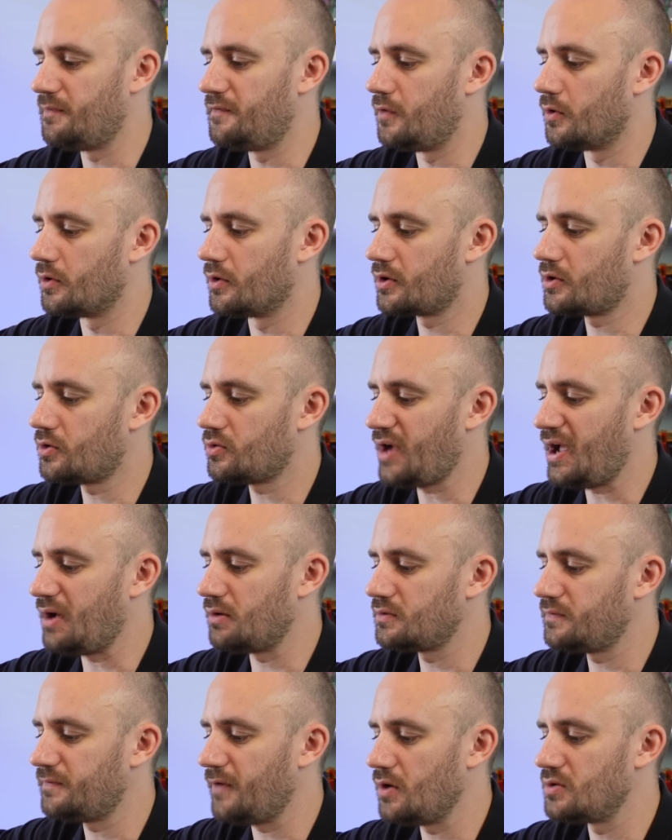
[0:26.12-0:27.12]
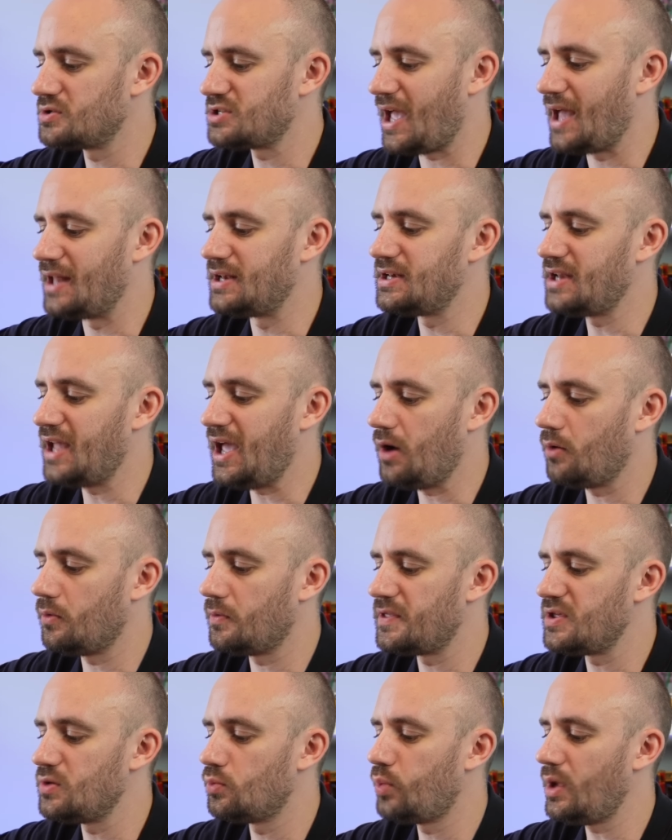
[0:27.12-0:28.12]
for a crowd vote, and now
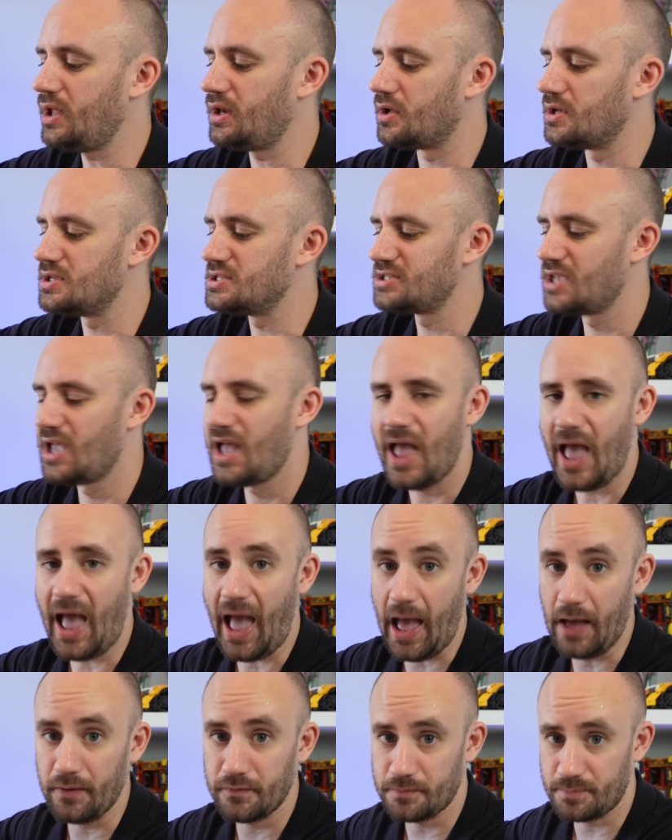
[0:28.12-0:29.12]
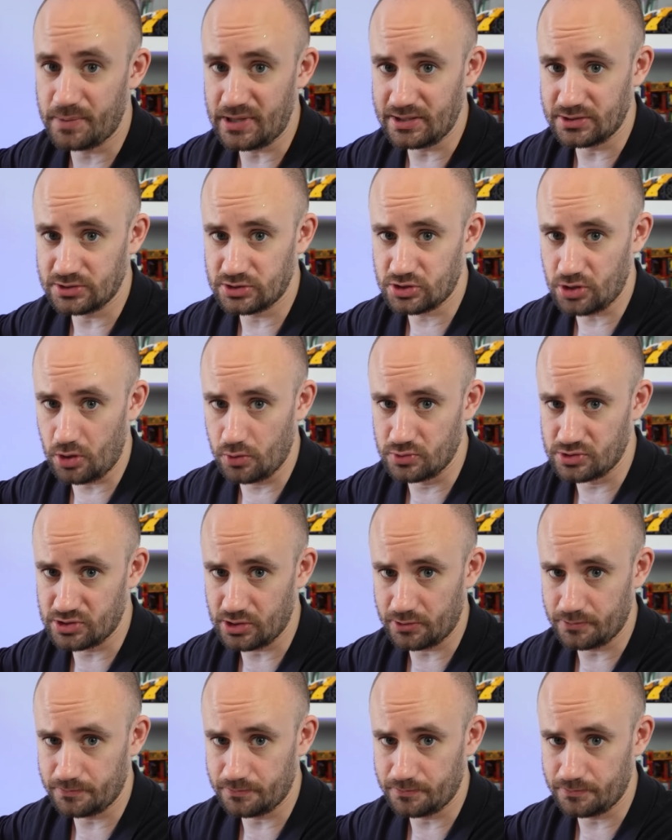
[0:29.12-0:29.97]
the winners have been chosen.